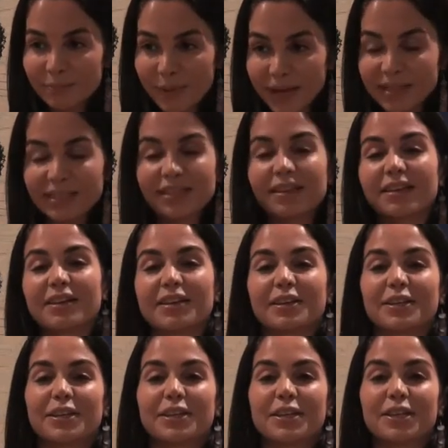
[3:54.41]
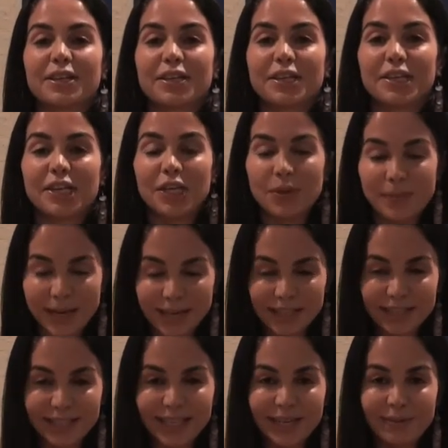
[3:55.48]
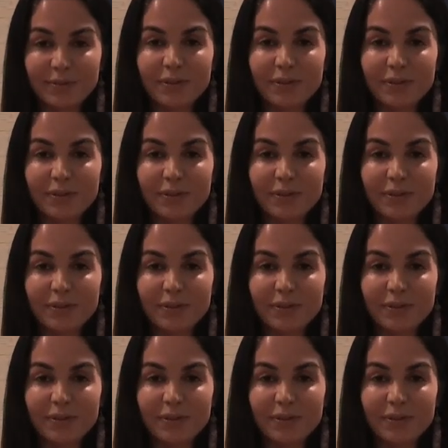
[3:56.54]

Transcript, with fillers: better humanity.